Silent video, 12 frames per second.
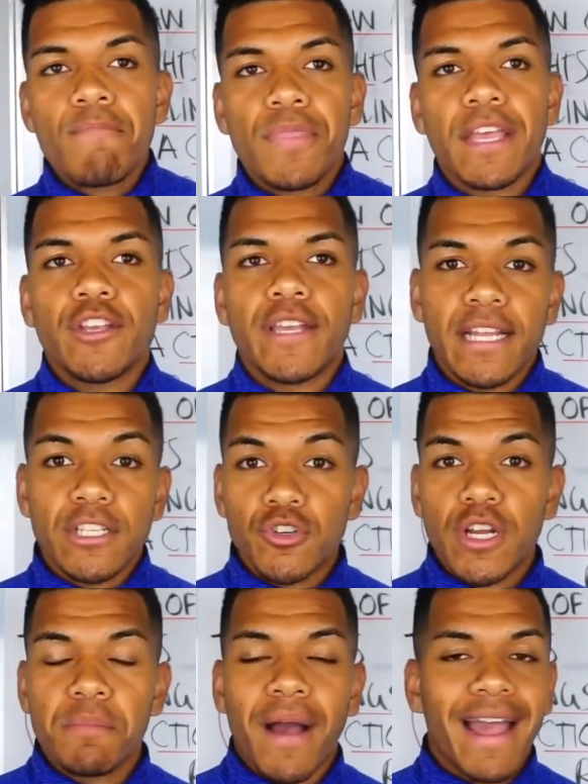then you can
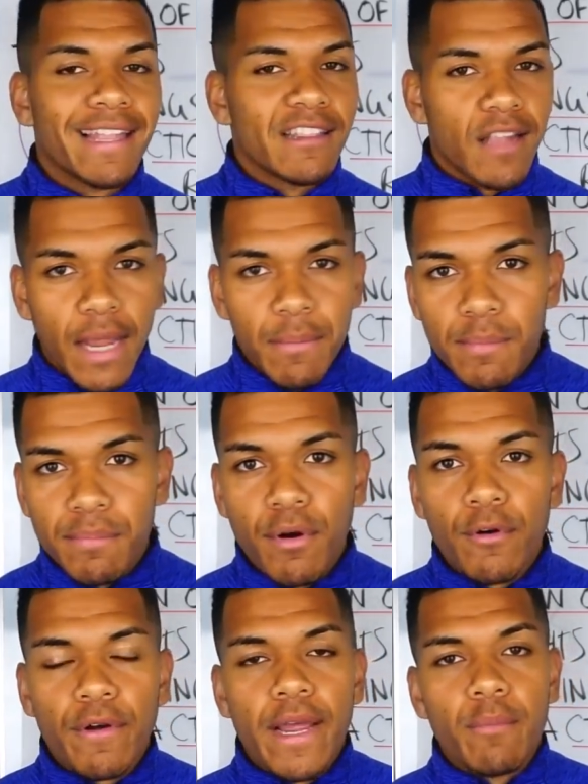join my alignment
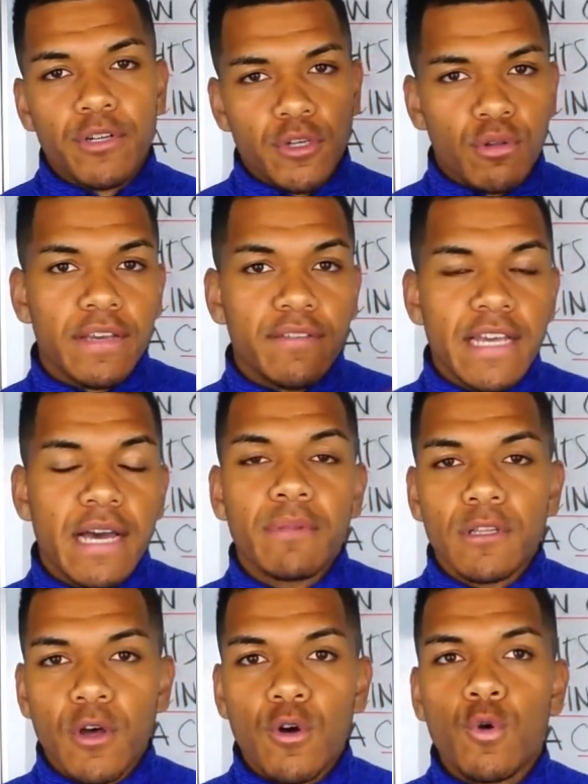program, which I'll leave down
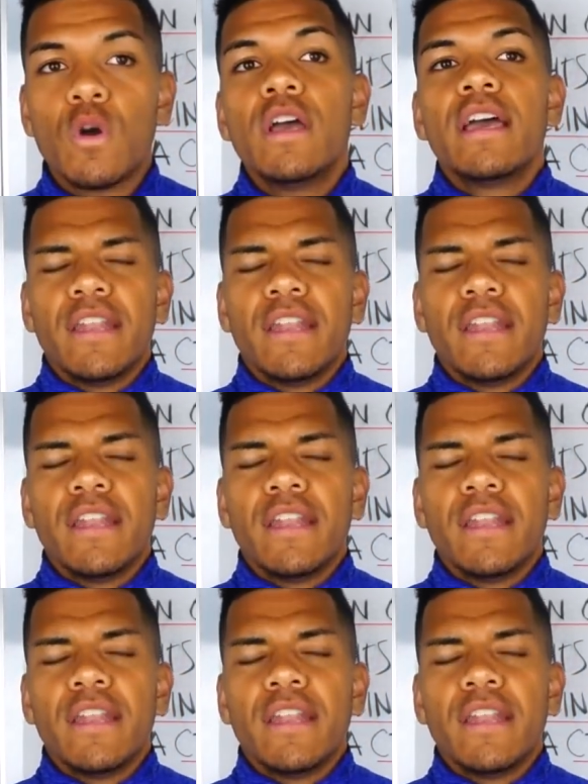below,